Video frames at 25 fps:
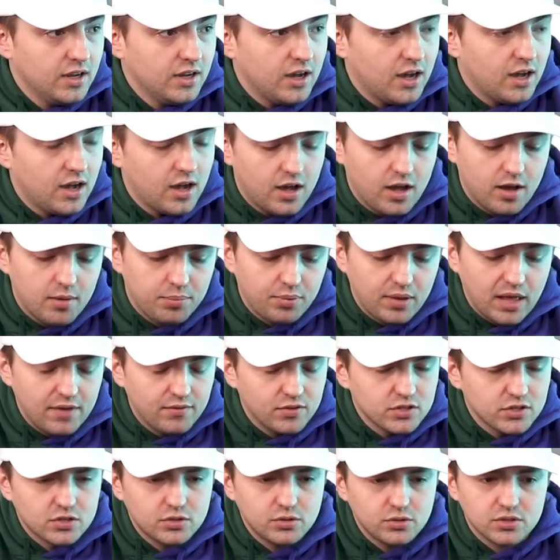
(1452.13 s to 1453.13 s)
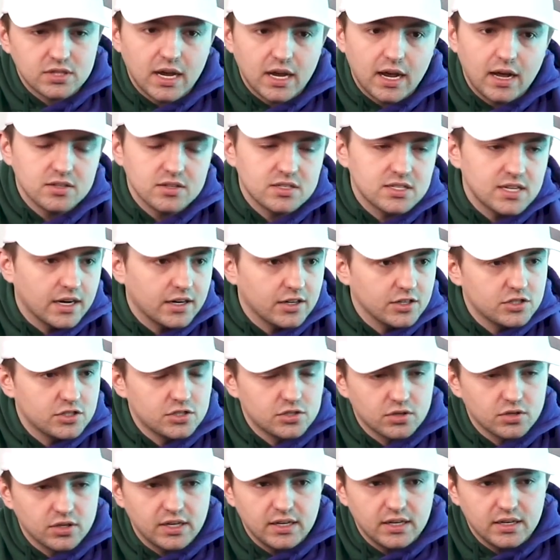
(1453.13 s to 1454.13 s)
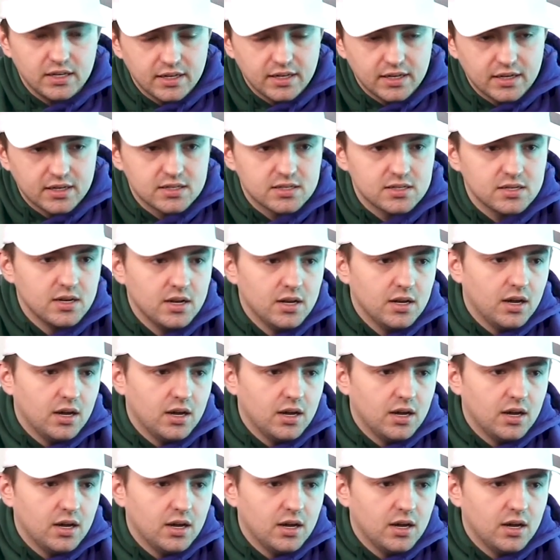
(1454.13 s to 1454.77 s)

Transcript: Platteville's a cool town. 2nd Street, Nick's,